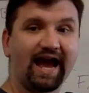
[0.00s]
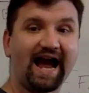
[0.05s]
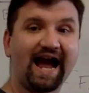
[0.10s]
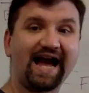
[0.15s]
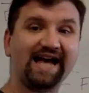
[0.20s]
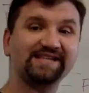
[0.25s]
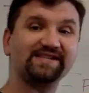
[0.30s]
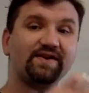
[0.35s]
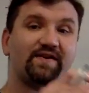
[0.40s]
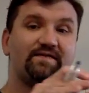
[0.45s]

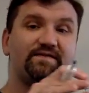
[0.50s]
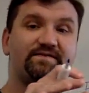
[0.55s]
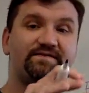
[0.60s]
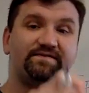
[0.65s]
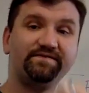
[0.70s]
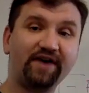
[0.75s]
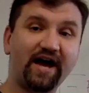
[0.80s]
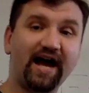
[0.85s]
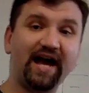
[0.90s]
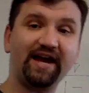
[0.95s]
has
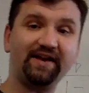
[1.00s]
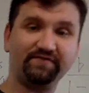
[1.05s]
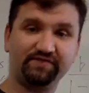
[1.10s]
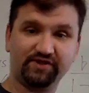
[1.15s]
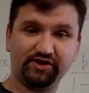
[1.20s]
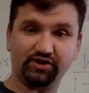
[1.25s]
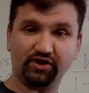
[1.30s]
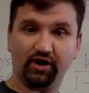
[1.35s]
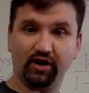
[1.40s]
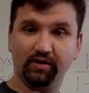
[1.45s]
five
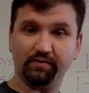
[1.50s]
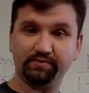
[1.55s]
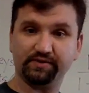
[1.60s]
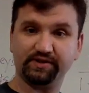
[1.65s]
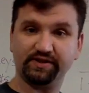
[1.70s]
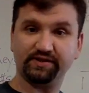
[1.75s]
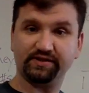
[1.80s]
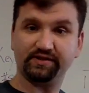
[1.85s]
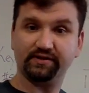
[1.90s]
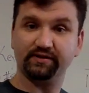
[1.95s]

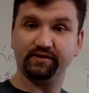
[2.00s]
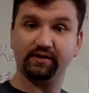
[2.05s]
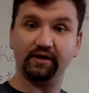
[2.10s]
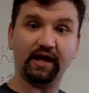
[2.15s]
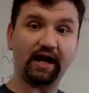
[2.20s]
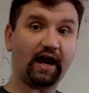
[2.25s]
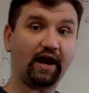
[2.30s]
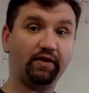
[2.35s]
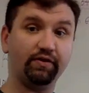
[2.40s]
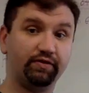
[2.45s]
sharps,
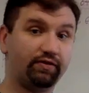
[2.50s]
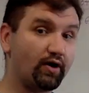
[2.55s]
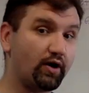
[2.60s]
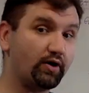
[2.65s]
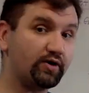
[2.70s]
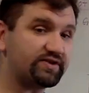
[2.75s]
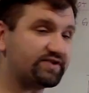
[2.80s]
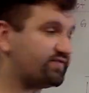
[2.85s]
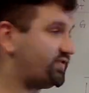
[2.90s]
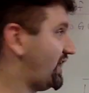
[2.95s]
and
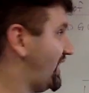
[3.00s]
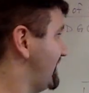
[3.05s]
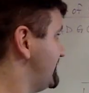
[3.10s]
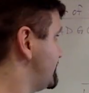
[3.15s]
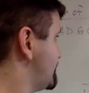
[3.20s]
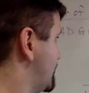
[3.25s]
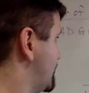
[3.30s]
those five